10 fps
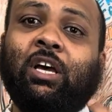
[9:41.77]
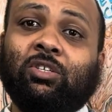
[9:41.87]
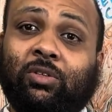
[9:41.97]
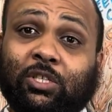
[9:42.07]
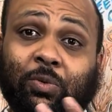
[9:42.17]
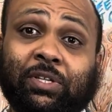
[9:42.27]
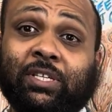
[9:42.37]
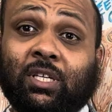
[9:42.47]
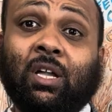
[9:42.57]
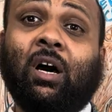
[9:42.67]
So that's why there's
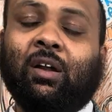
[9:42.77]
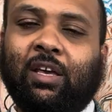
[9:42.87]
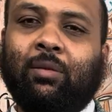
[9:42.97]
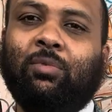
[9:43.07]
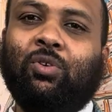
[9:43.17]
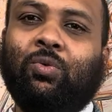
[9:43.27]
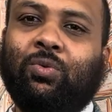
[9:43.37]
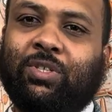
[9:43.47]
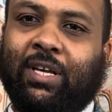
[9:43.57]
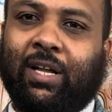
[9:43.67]
a lot of immune
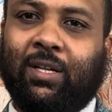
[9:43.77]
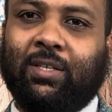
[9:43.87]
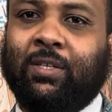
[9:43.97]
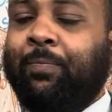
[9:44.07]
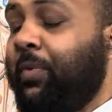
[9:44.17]
cells.